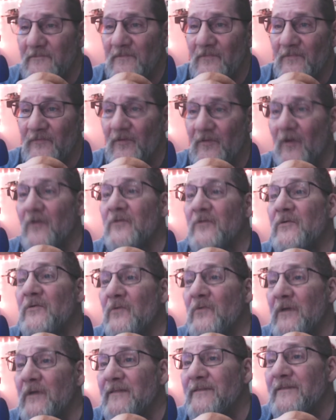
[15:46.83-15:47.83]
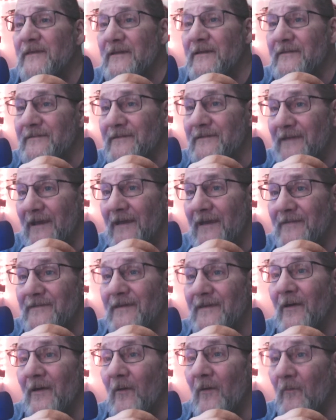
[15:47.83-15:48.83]
start doing things again
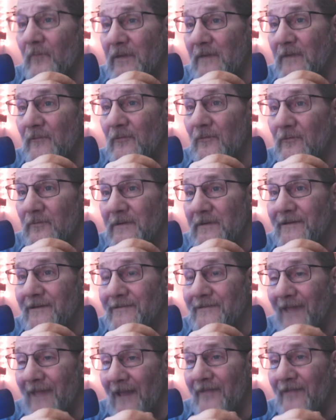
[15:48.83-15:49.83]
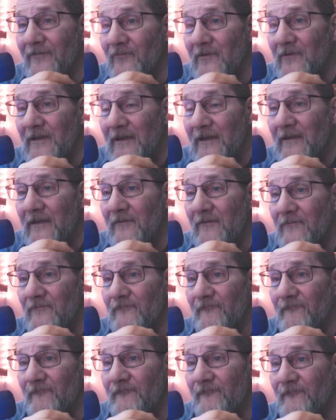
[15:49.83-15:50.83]
to help people, because that's when he
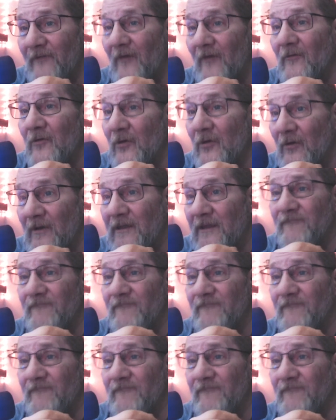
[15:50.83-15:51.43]
felt good.